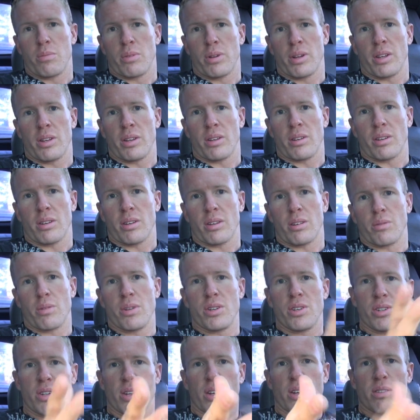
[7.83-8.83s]
but
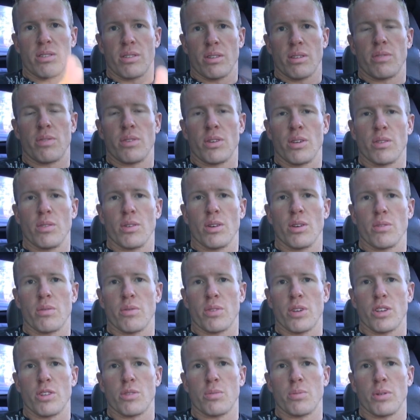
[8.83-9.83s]
reached out to a few of you on
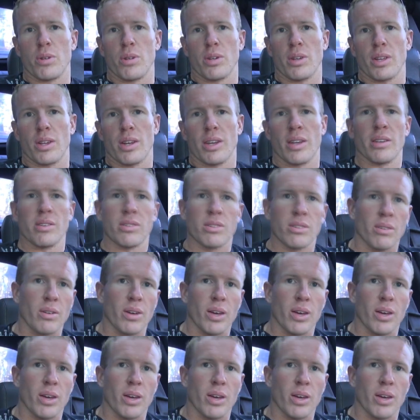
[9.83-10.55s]
Facebook and asked, hey,